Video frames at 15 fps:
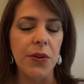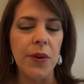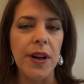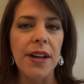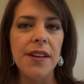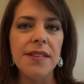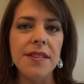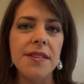
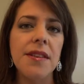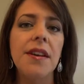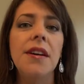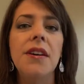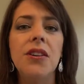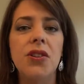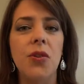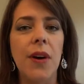US,
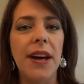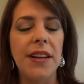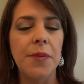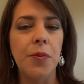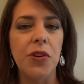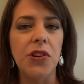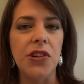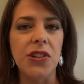so I had to
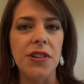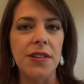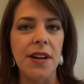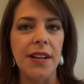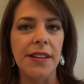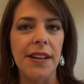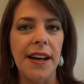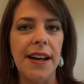purchase
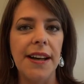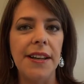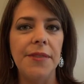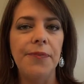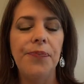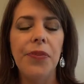online.